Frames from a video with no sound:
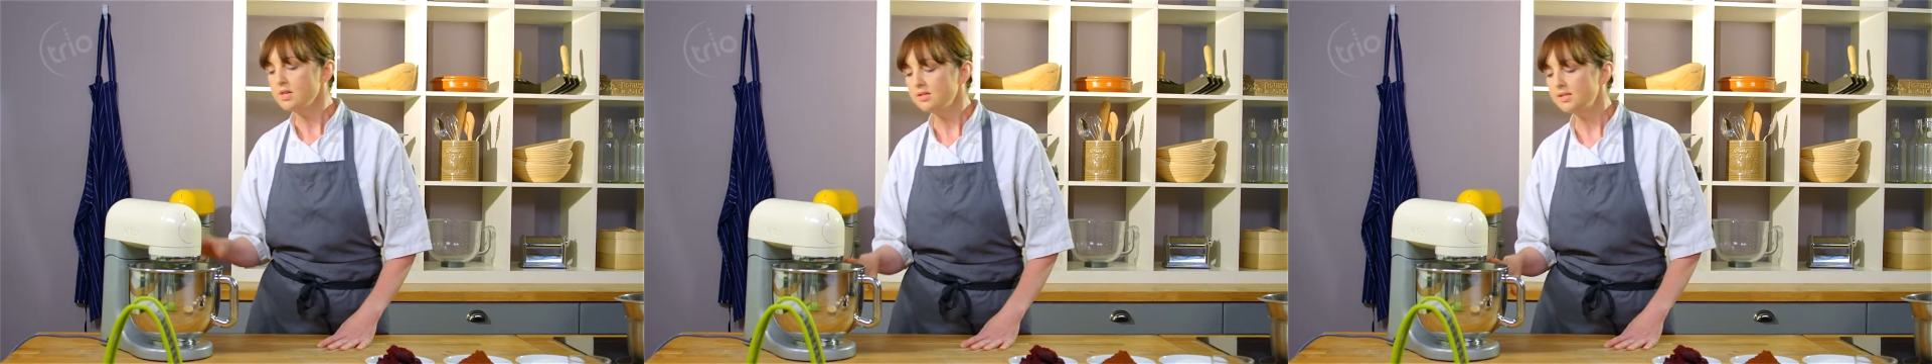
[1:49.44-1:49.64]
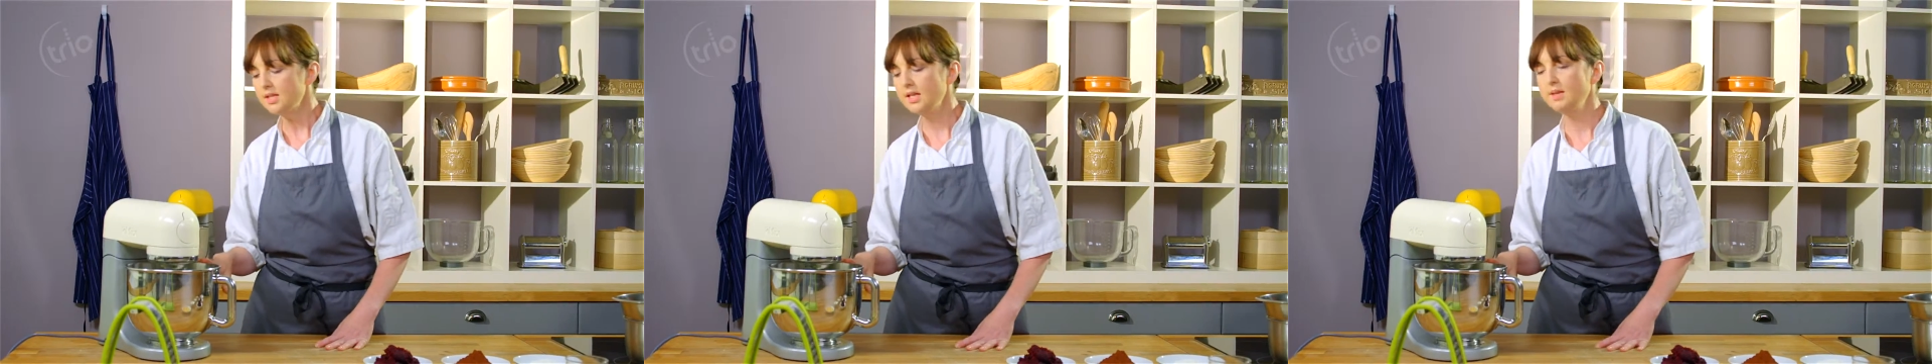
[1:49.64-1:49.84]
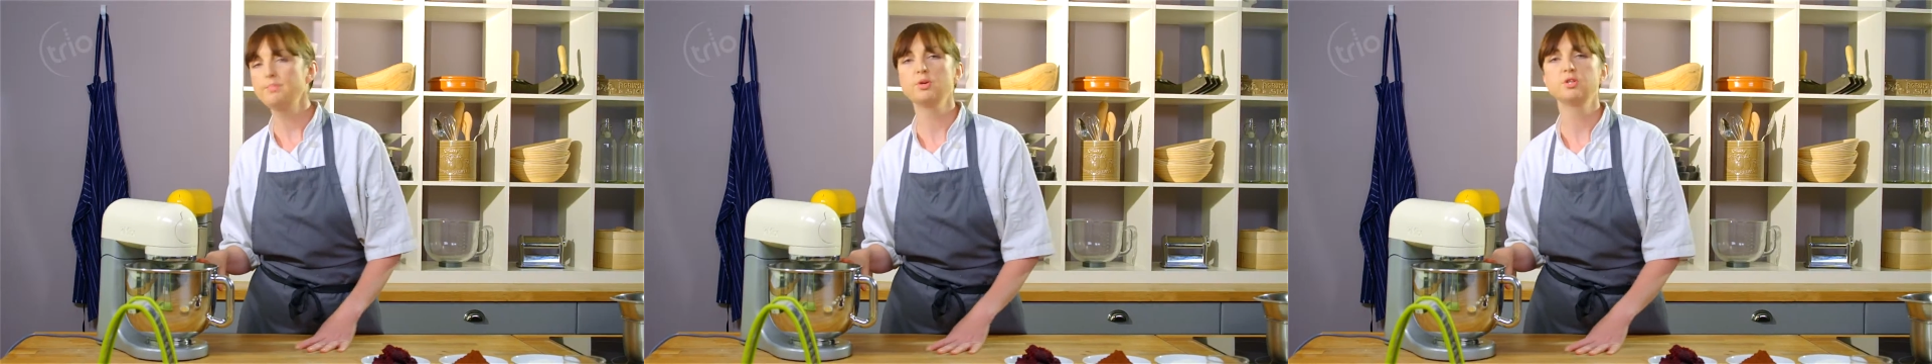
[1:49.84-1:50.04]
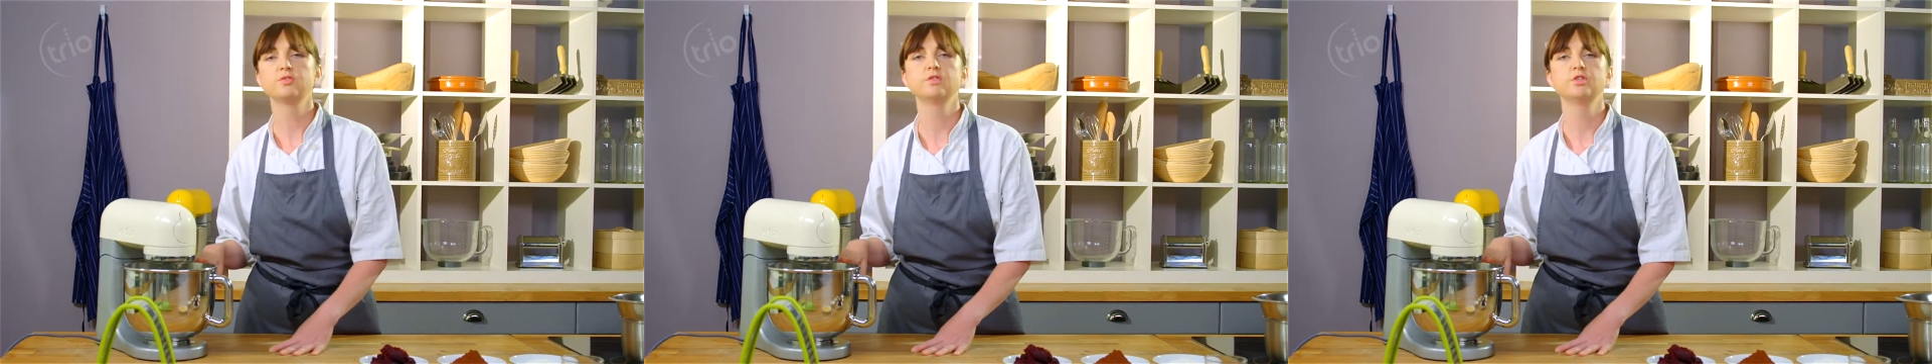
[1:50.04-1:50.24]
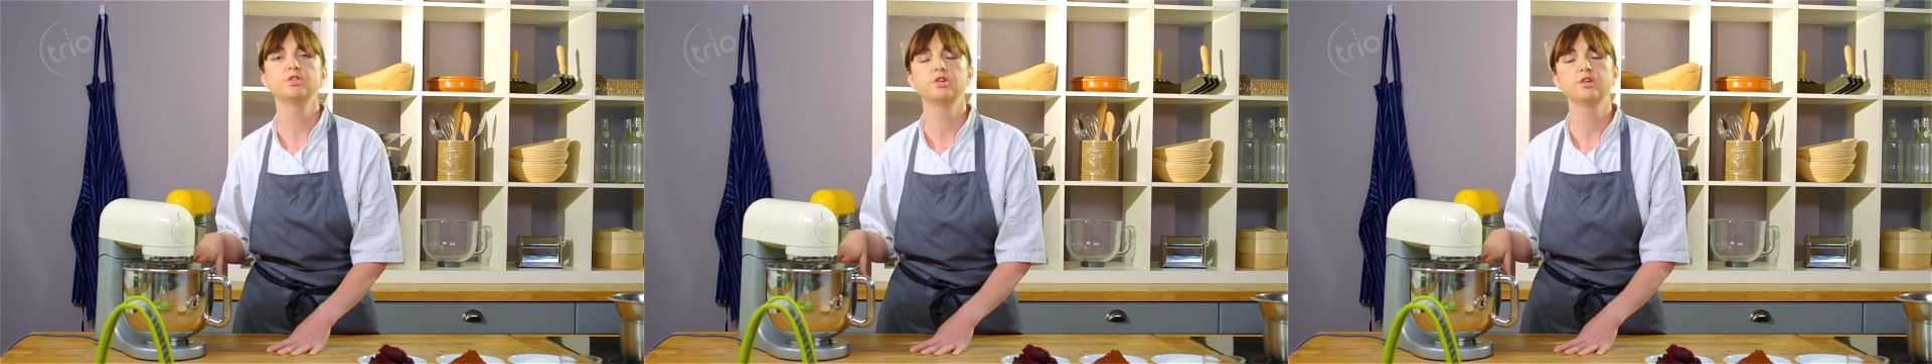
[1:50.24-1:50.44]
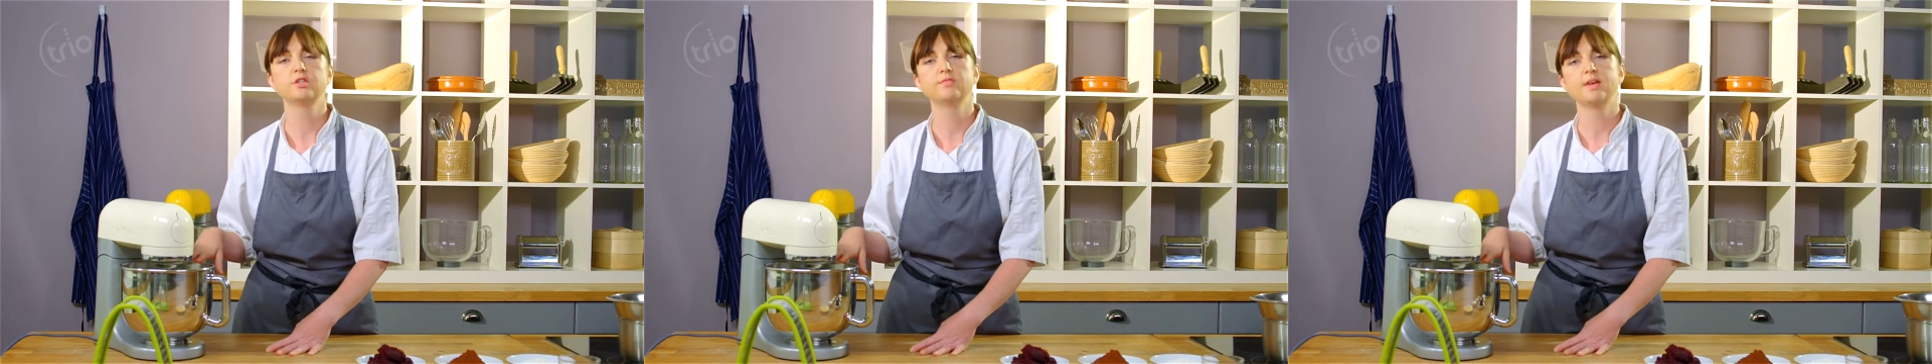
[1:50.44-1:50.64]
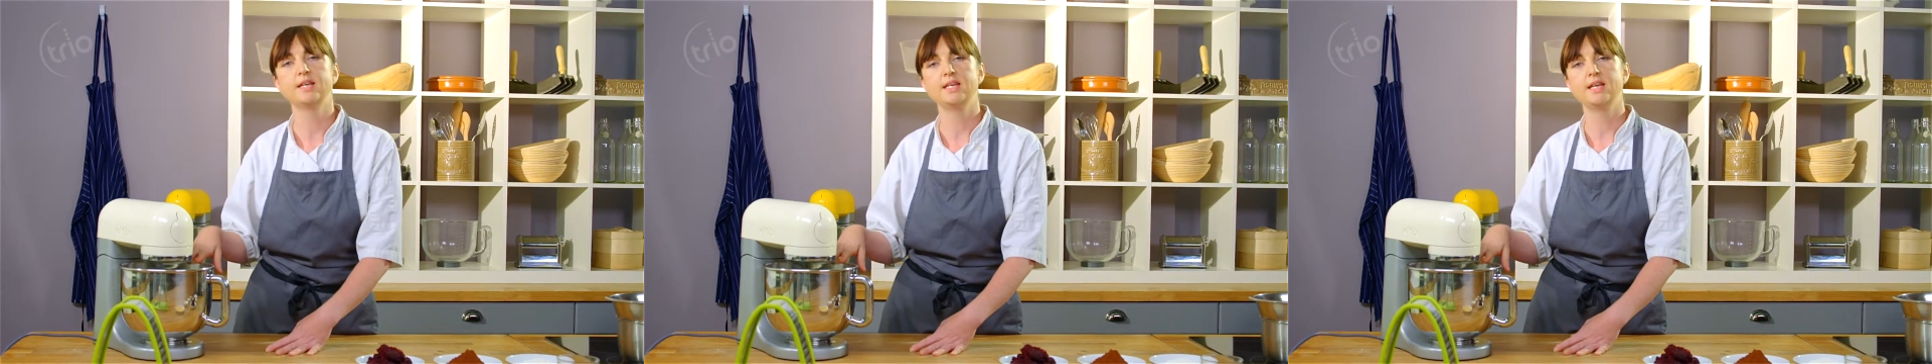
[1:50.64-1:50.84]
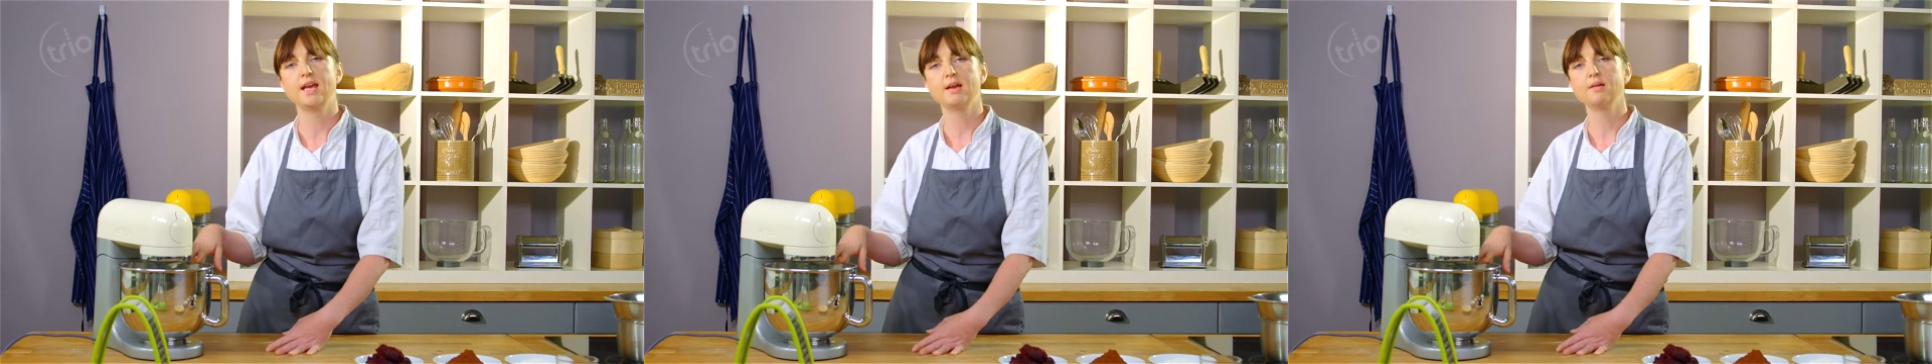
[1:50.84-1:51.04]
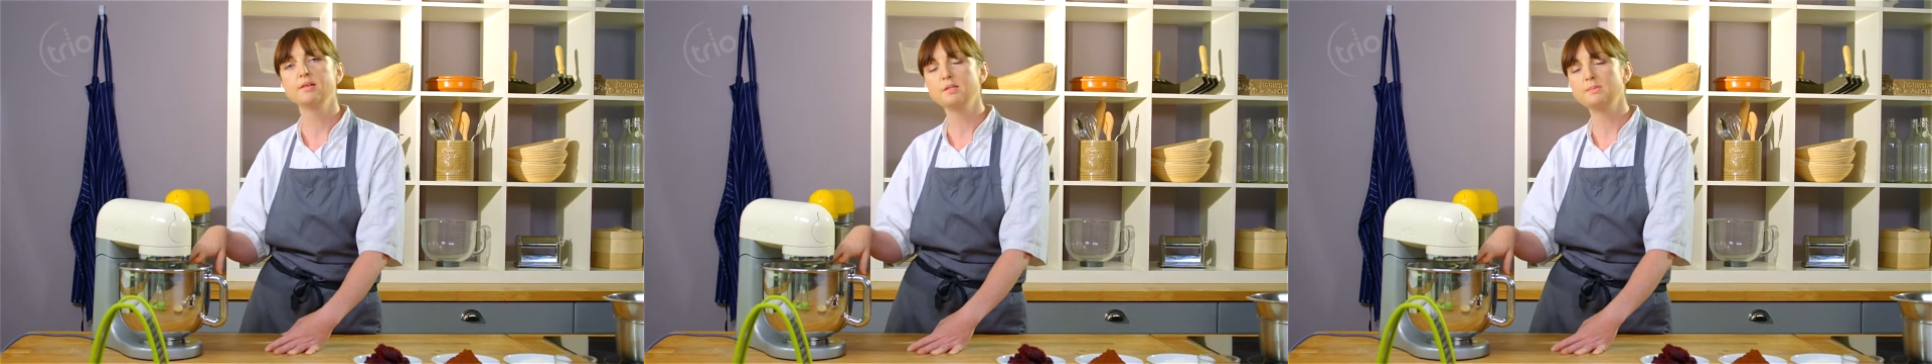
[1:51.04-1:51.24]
So the butter and sugar is ready now.